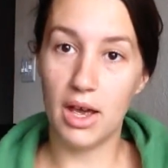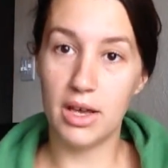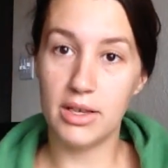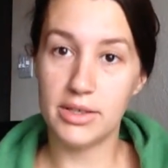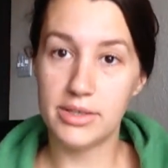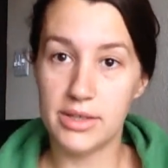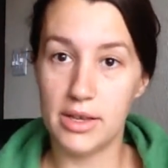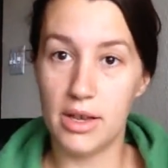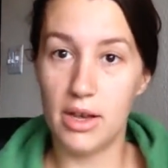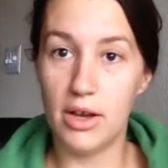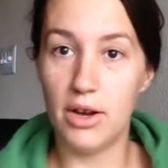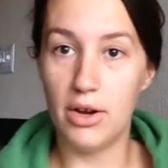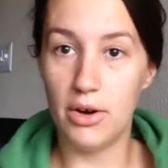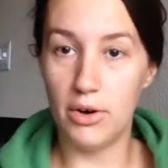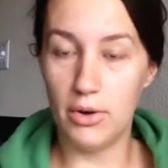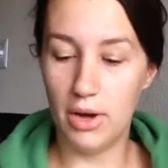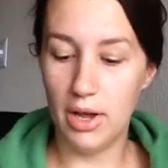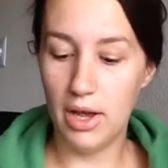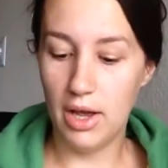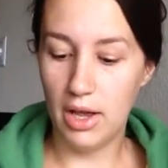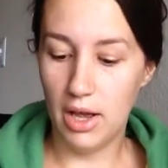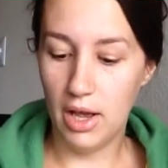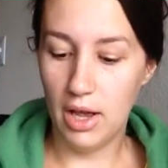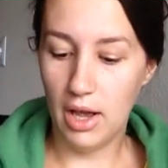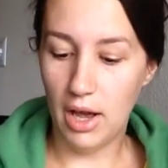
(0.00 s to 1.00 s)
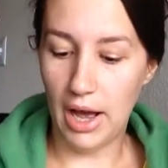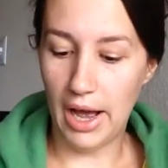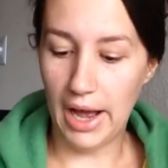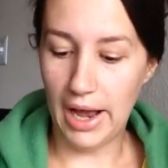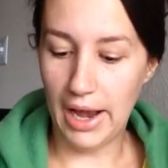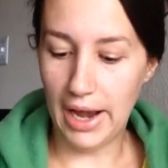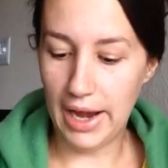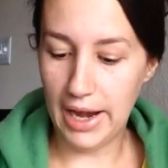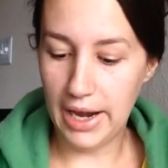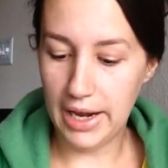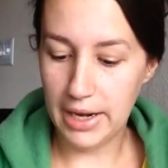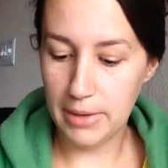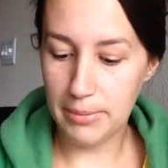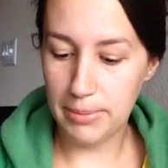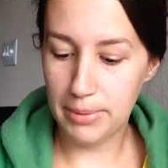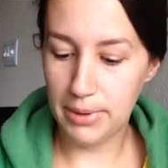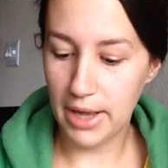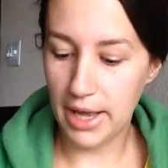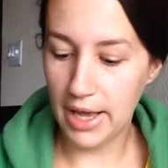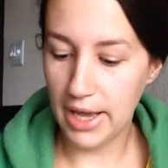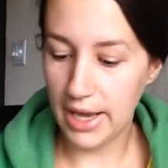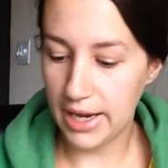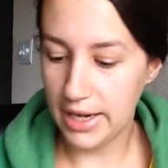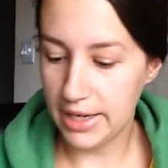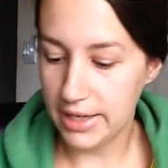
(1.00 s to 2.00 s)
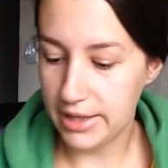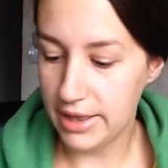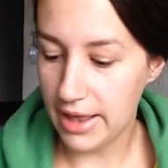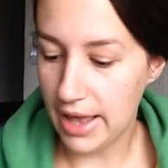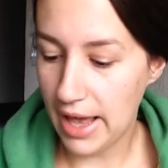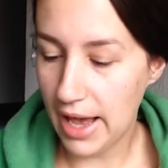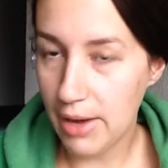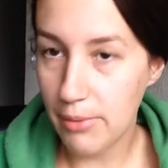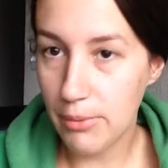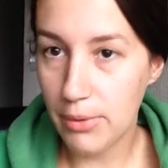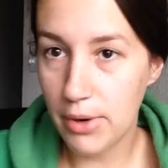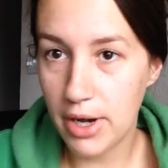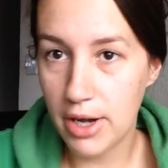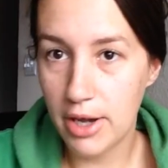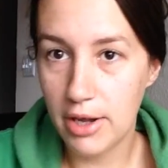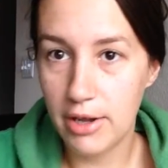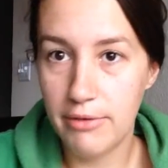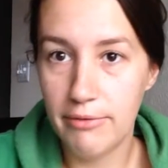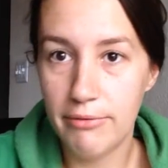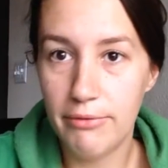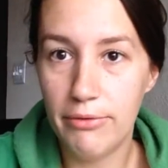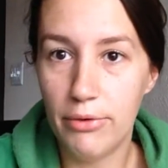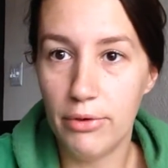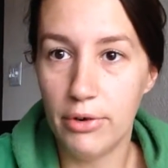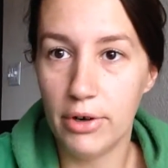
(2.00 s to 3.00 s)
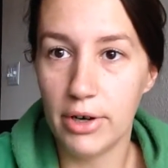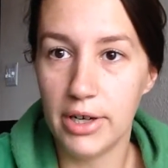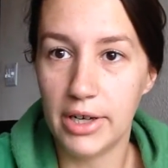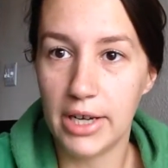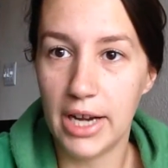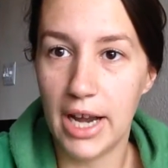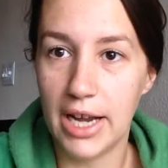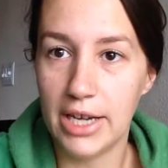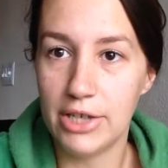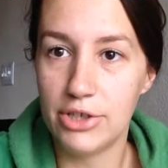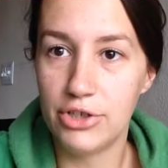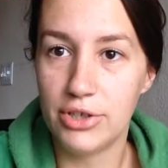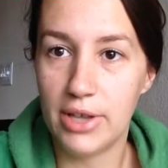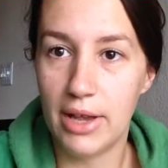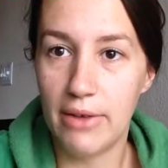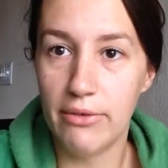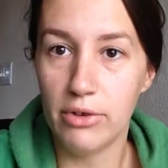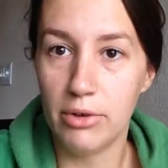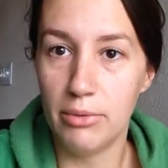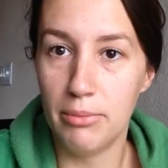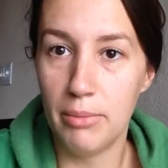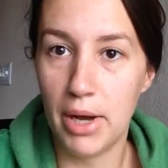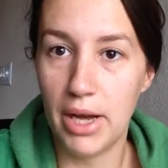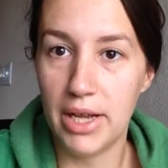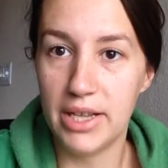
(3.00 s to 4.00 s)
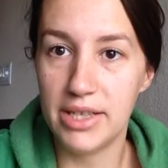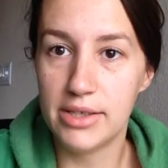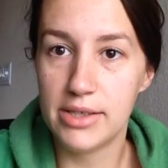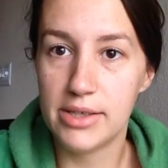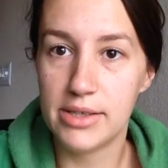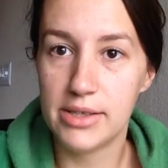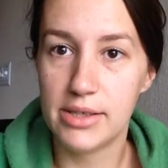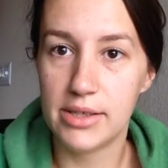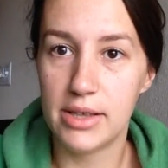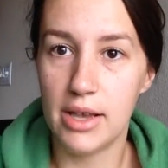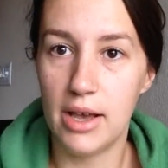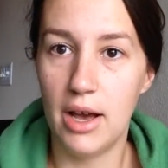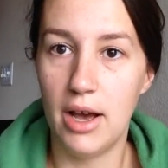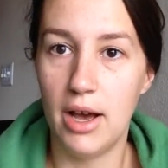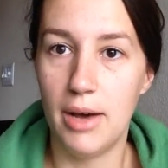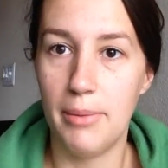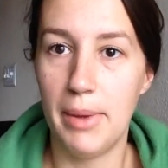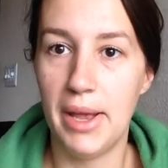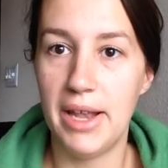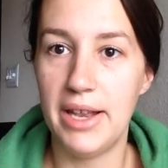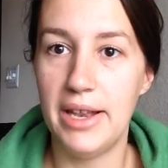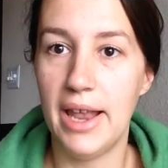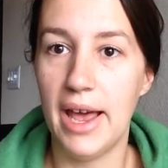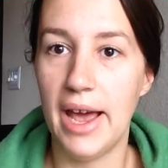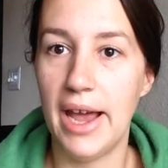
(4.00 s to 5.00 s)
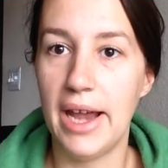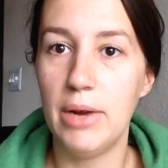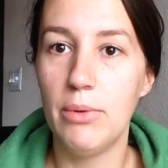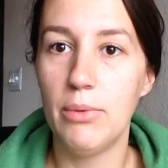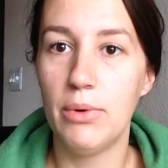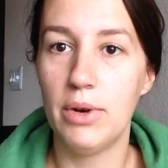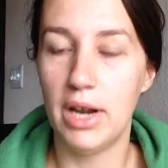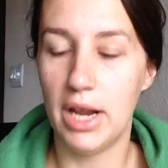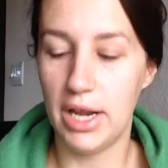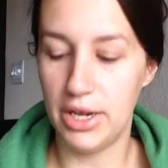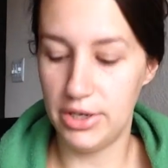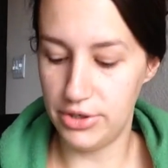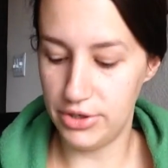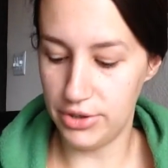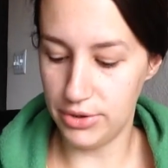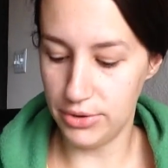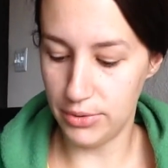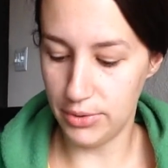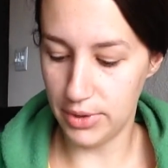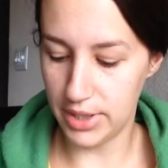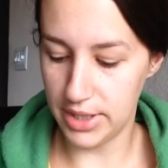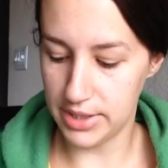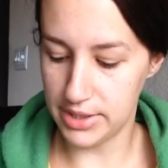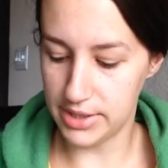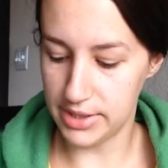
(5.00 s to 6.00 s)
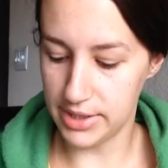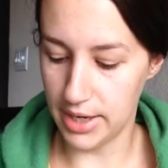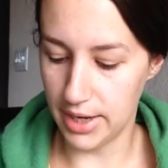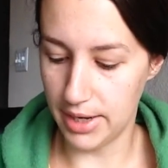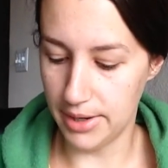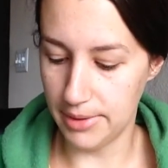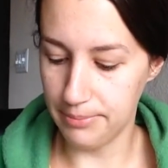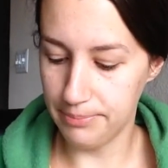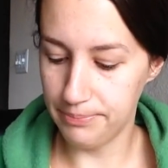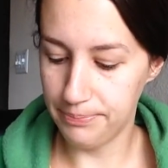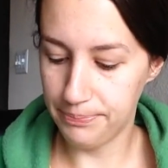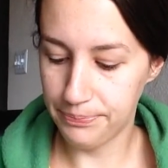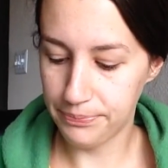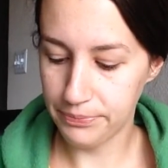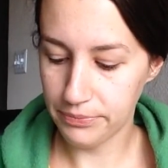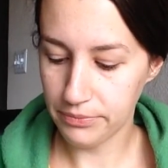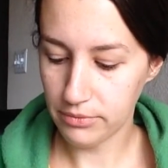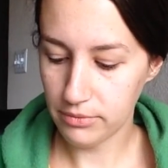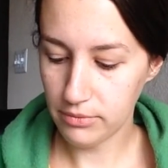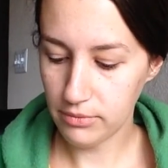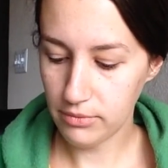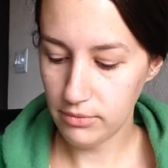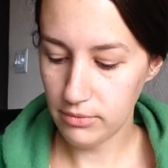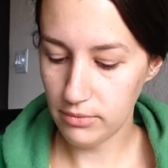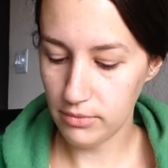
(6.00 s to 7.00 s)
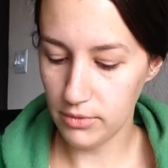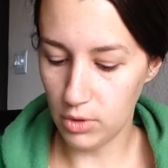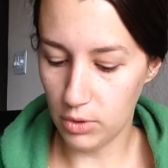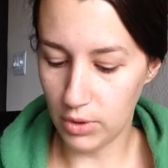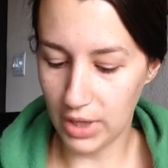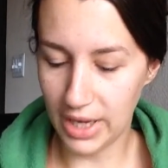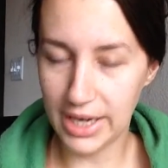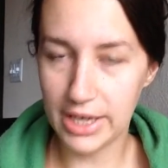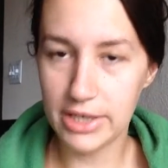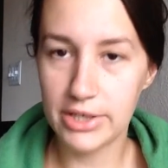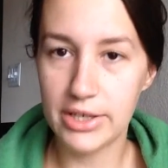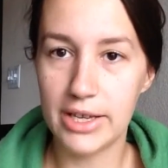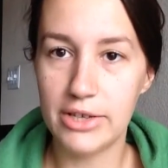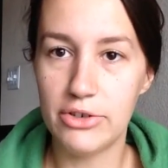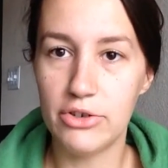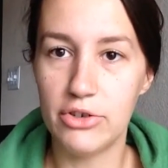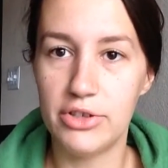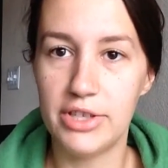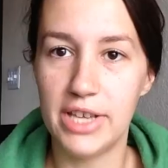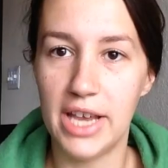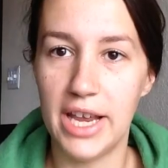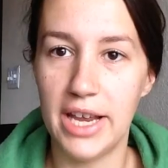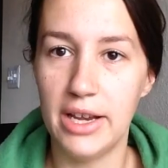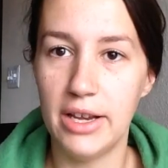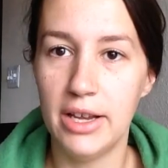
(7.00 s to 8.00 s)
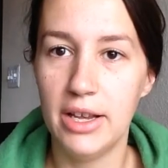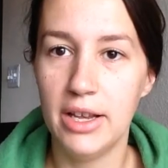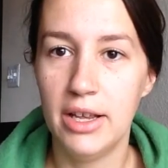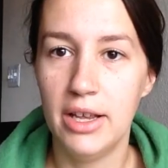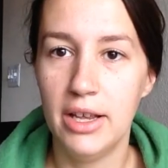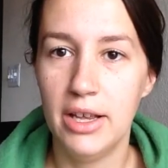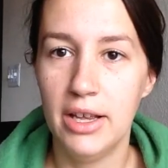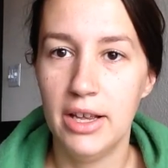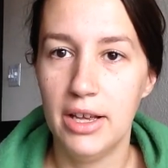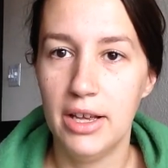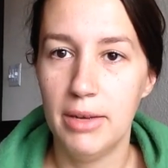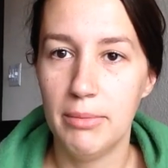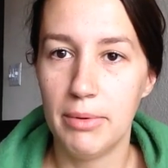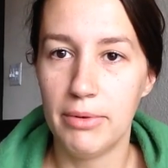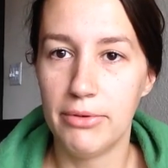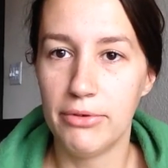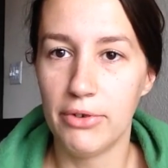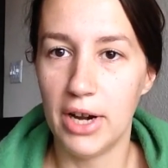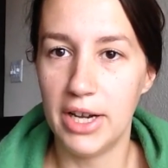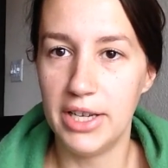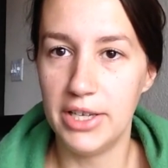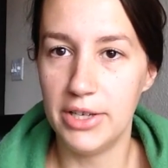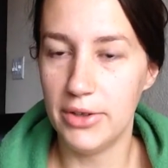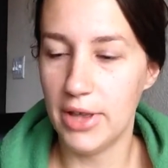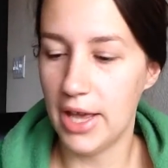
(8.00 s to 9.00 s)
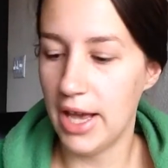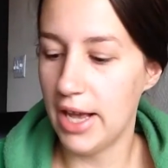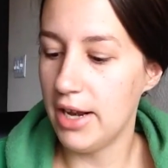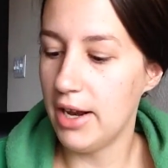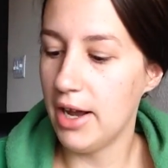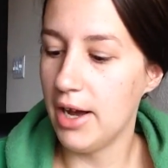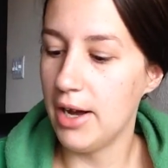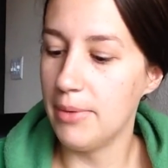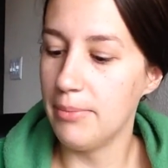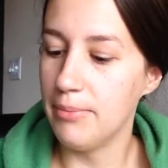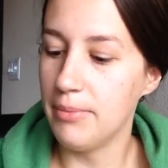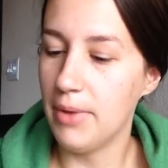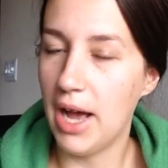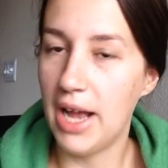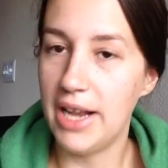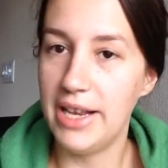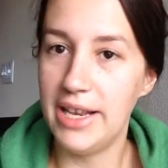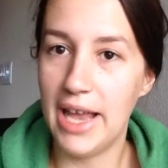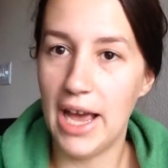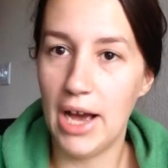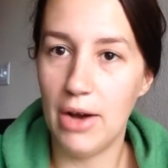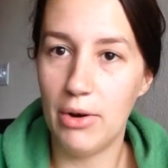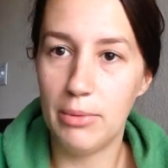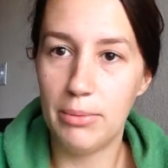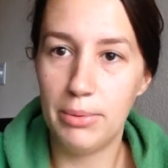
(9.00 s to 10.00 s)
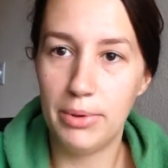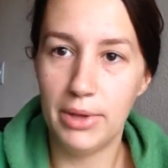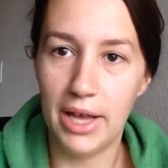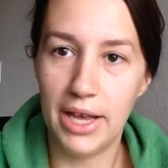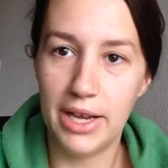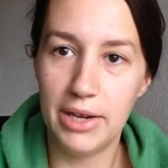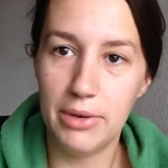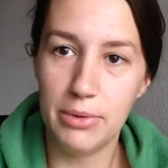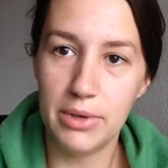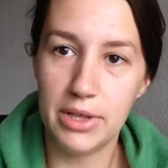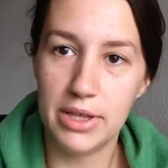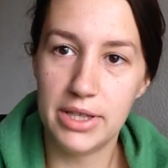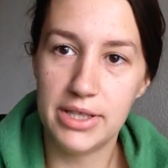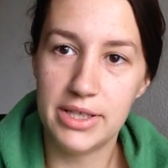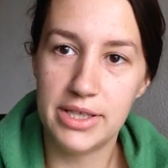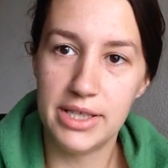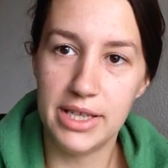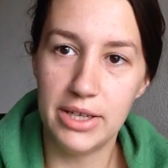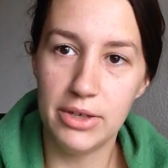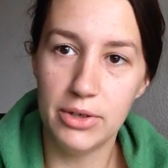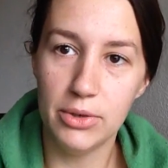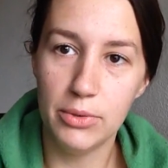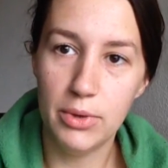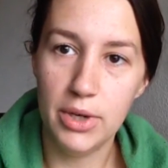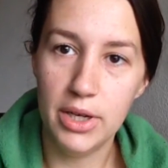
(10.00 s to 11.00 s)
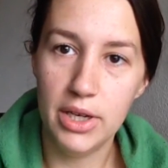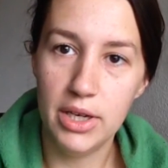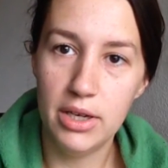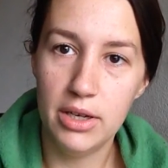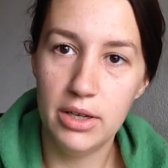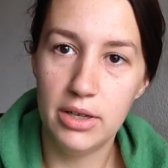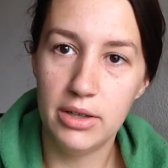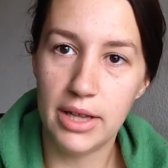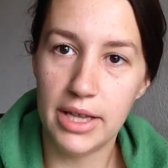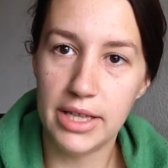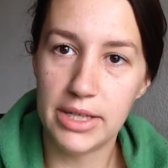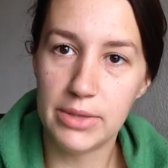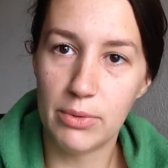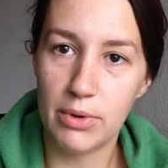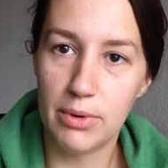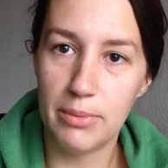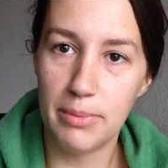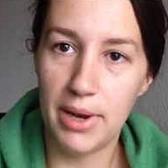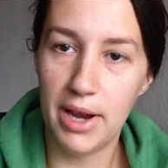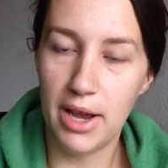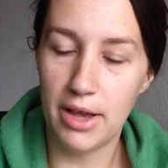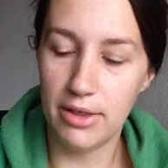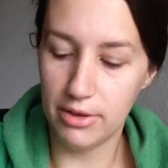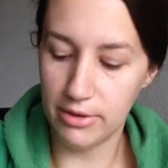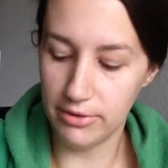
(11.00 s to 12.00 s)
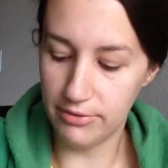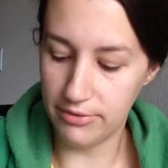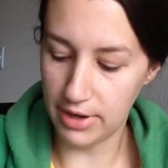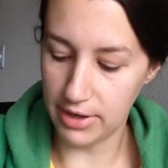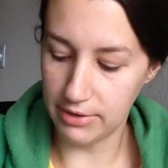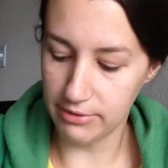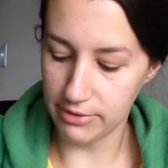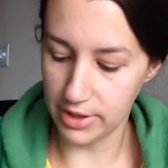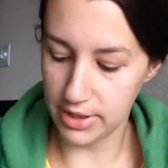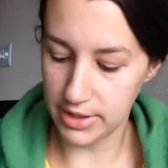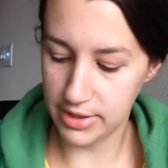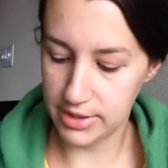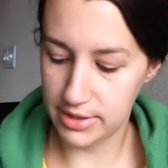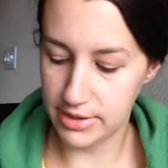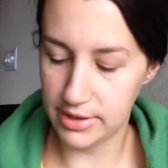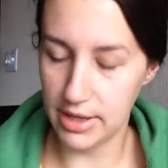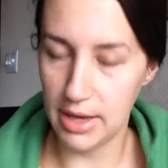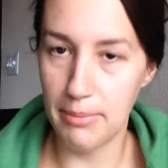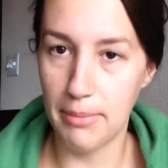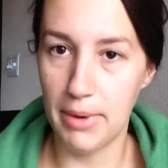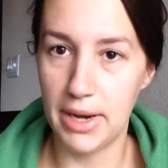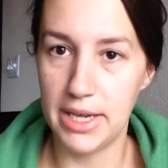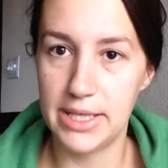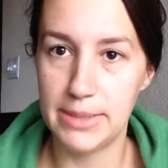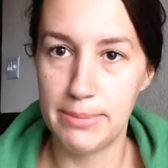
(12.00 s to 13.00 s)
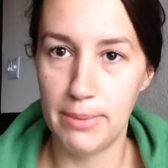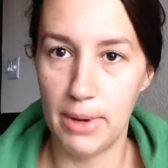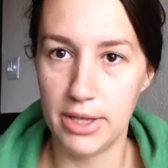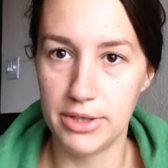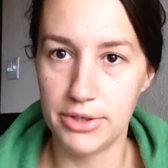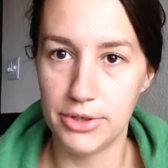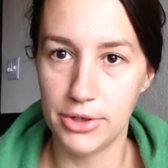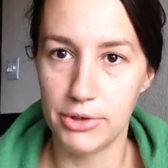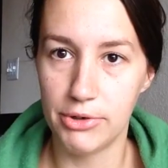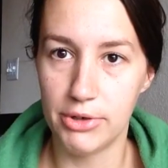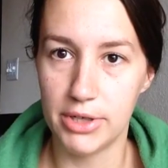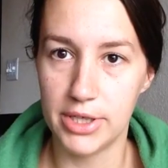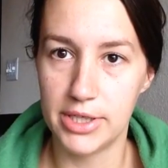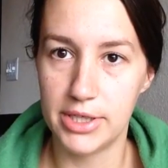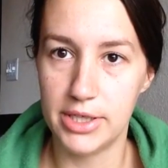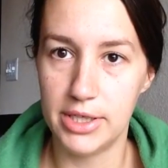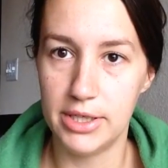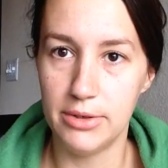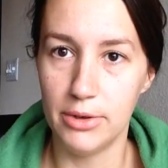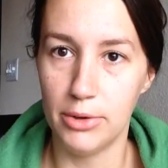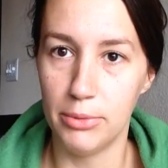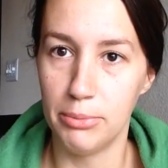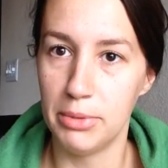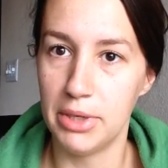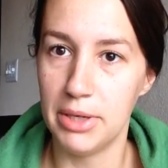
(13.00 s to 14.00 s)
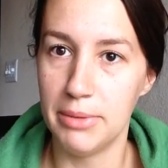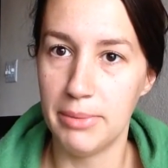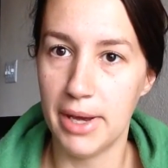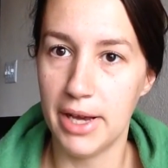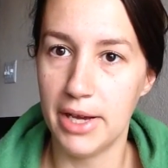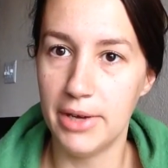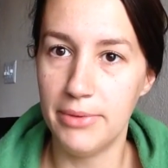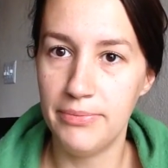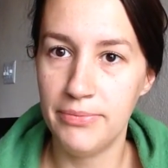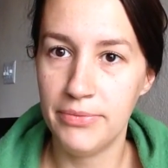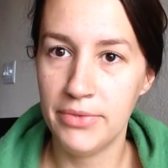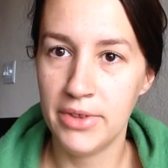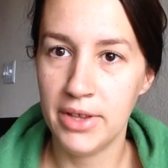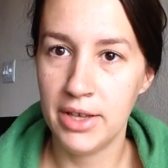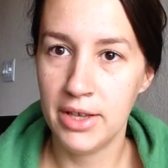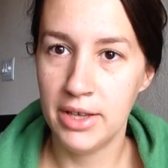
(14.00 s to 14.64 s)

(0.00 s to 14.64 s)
So I applied that one for, several months. At night, what I do is, I guess I should say before I do that, I now apply it with cedarwood. That's one of my other favorites that my sponsor Christy told me about.